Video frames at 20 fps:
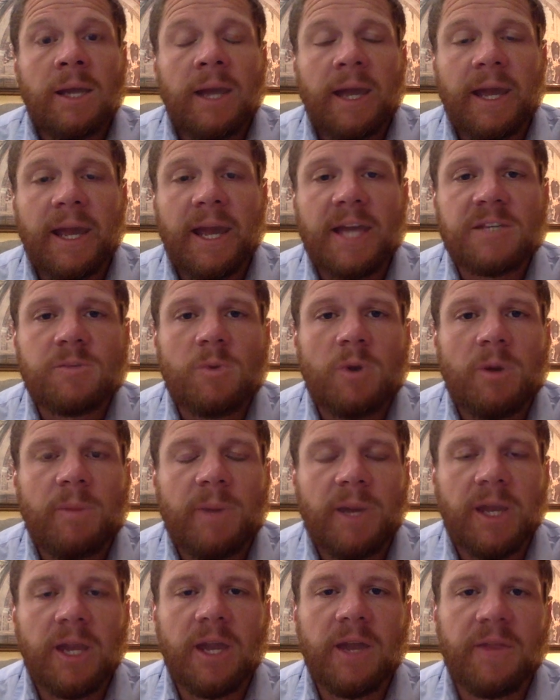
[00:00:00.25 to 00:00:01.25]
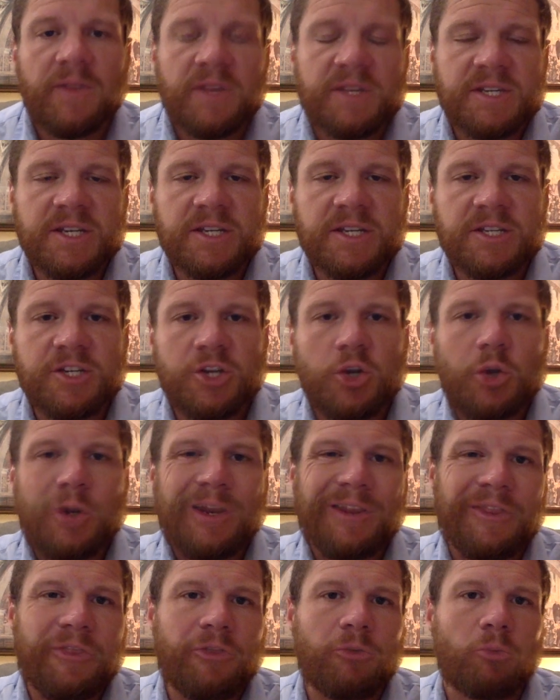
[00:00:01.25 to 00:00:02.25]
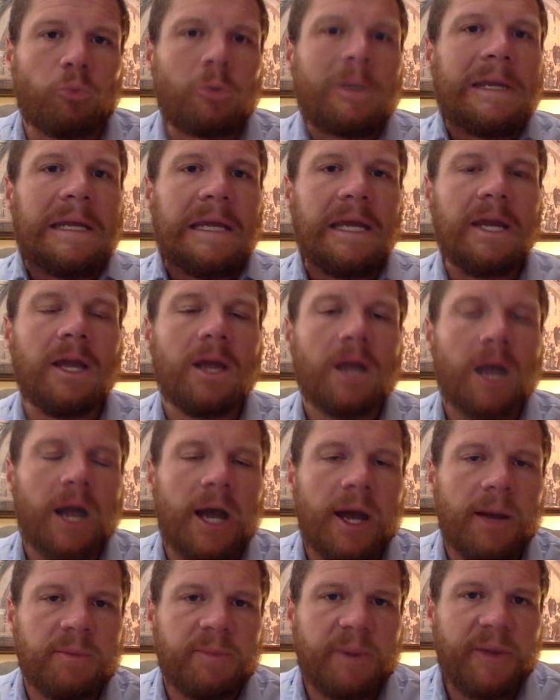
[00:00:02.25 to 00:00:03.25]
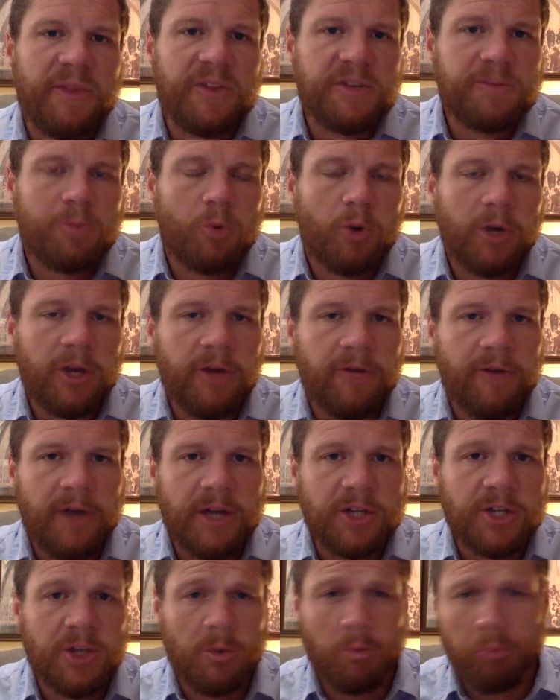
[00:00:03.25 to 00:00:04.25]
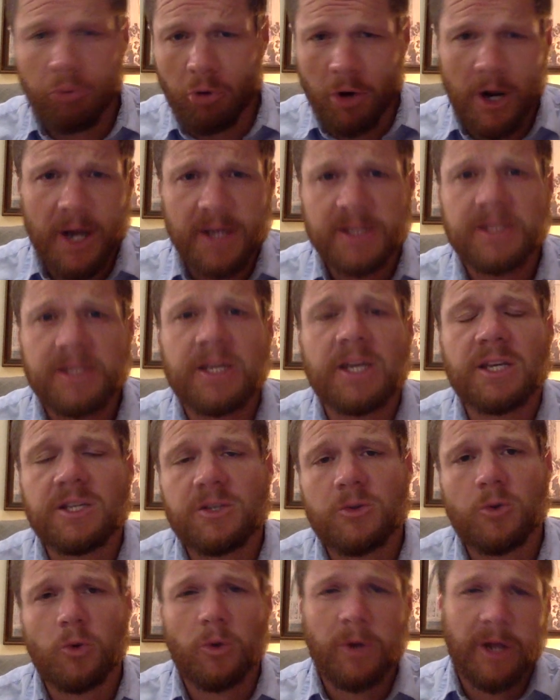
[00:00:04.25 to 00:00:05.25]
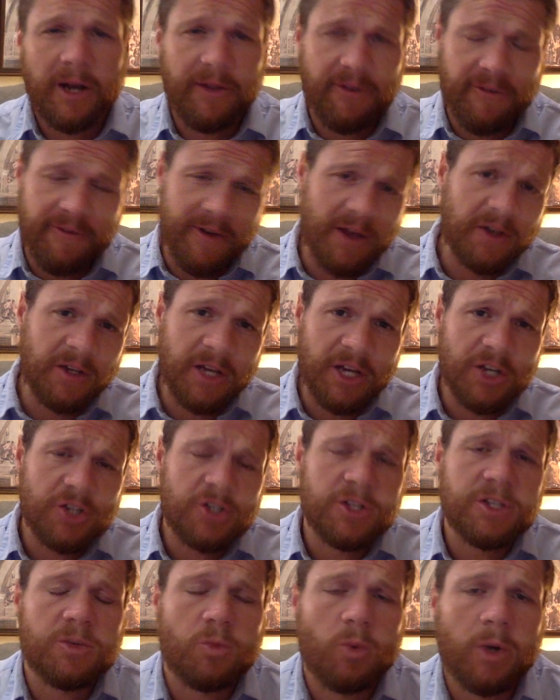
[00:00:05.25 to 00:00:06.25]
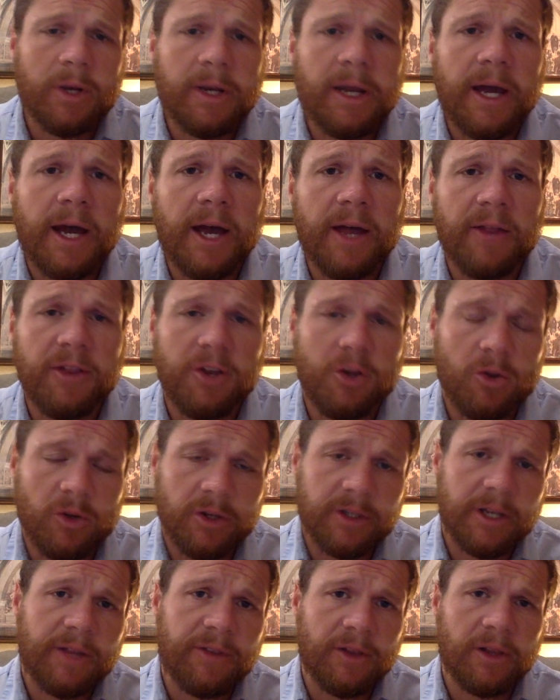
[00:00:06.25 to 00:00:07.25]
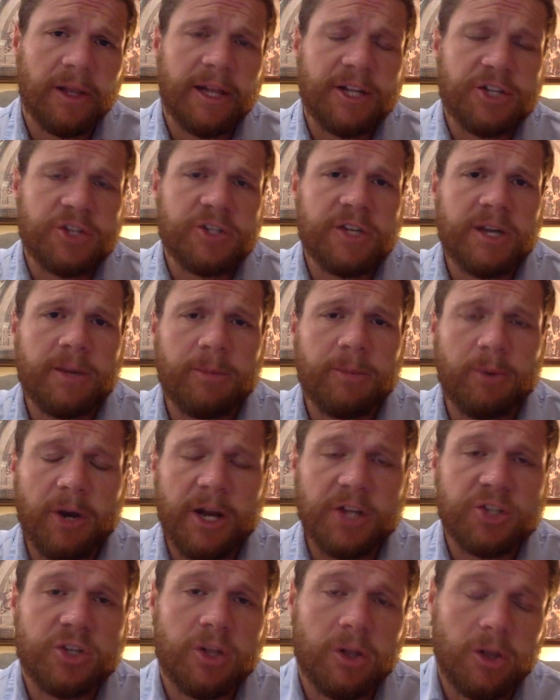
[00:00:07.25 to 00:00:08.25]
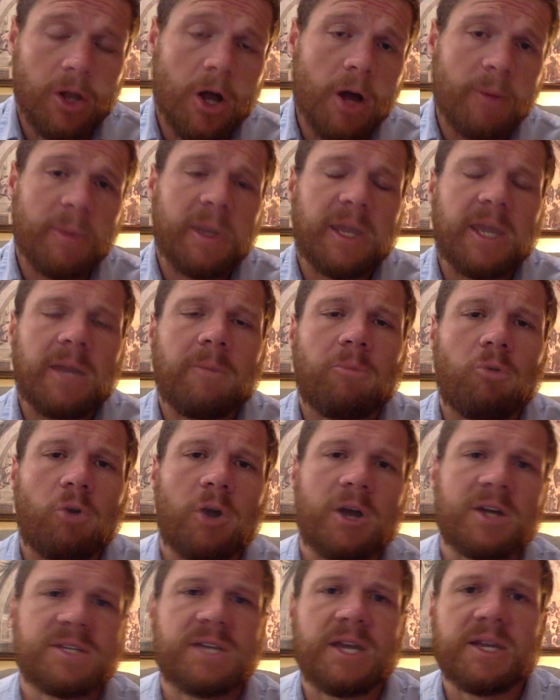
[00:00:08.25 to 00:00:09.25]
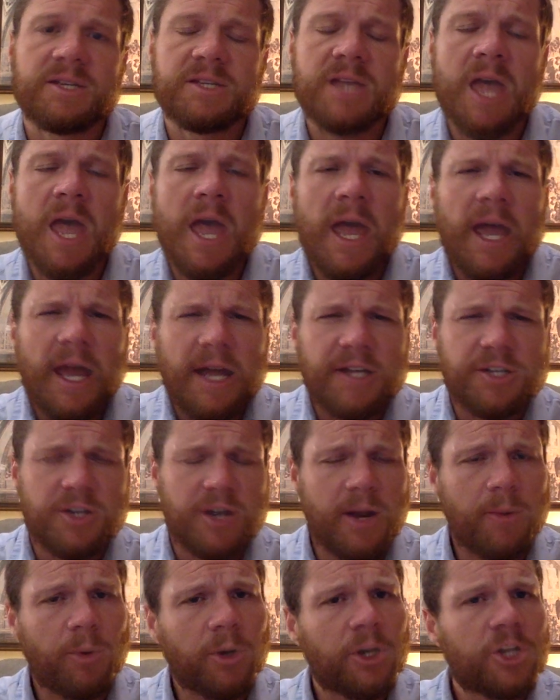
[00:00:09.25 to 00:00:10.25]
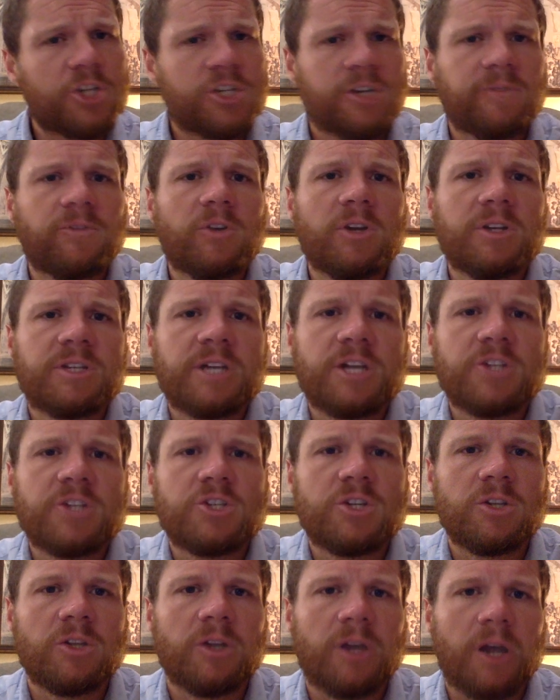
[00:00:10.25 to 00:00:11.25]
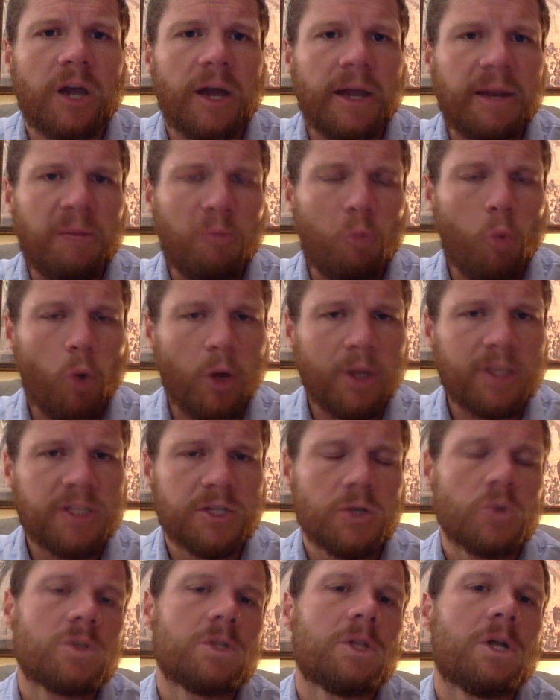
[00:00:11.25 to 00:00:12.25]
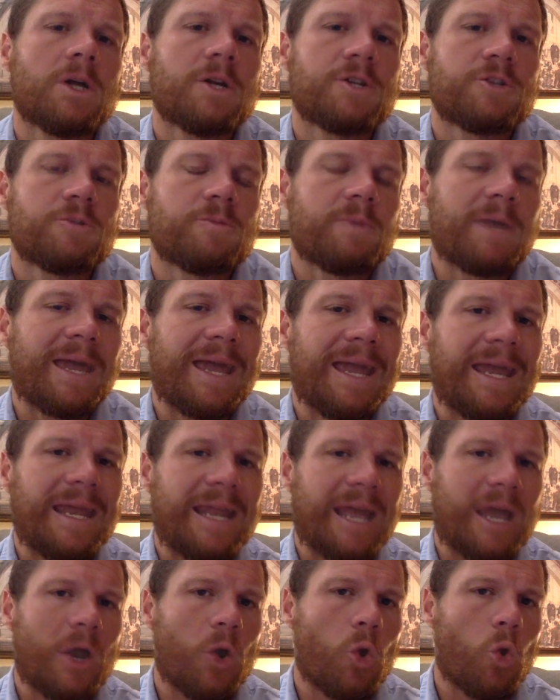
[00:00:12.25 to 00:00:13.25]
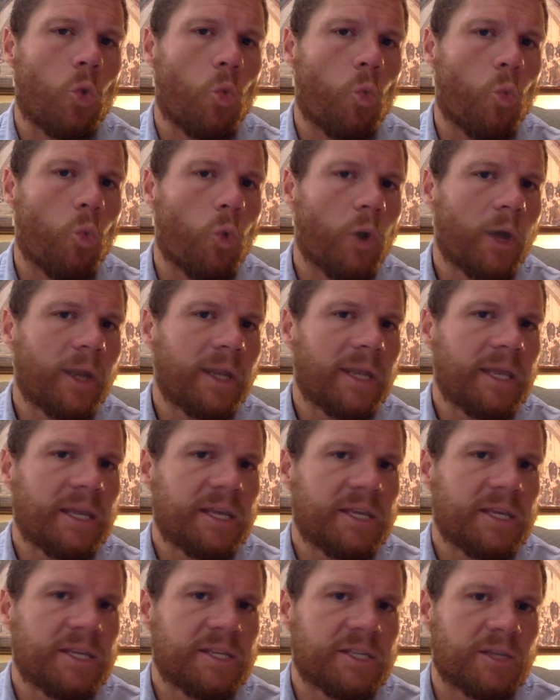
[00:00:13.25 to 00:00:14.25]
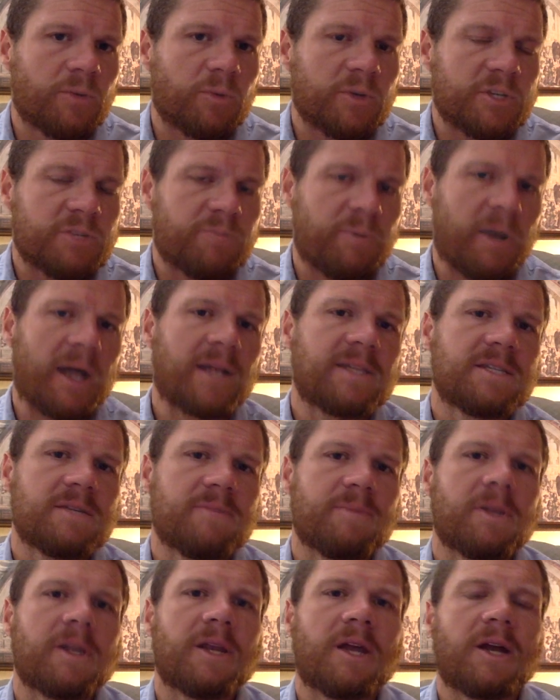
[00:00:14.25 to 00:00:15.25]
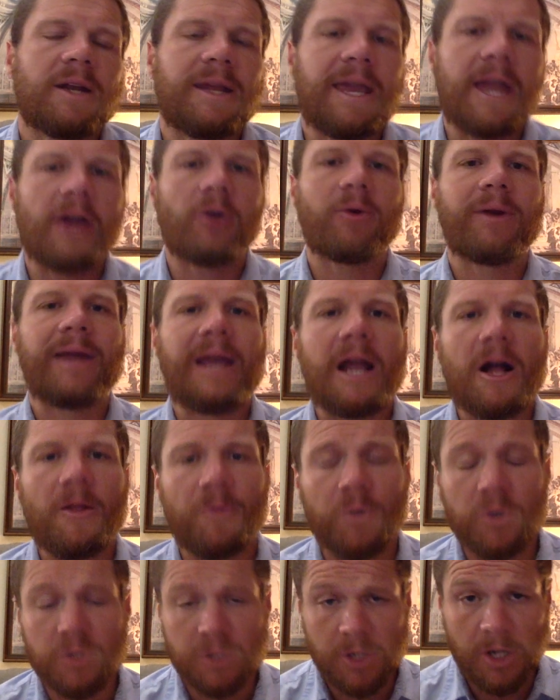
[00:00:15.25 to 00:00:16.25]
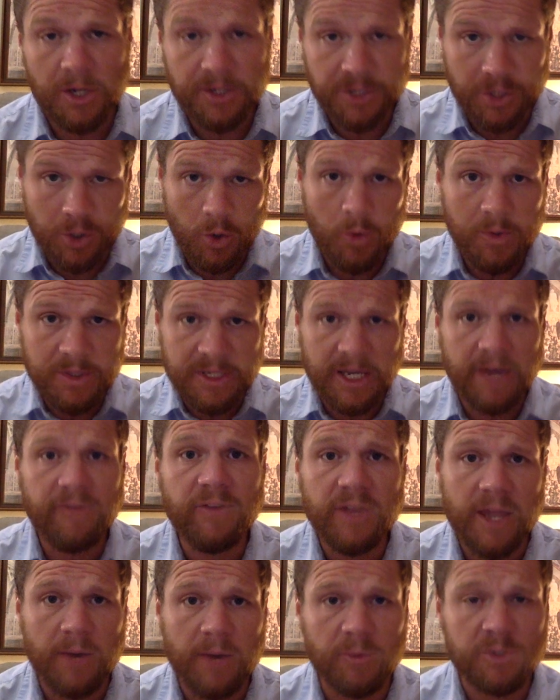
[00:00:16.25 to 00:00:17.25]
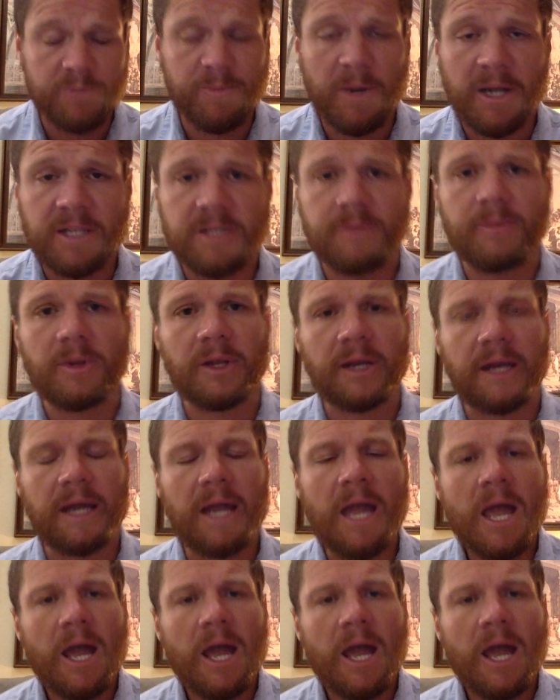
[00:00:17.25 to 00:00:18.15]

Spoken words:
Hey guys, welcome back in. This is Unit 3. By this point, you've actually processed through kind of the foundations and whatnot, and you looked at the legislative branch, the lawmaking process. And so now we're going to shift our attention to look at once those laws are made, what is the responsibility on carrying out those laws and who is given that responsibility?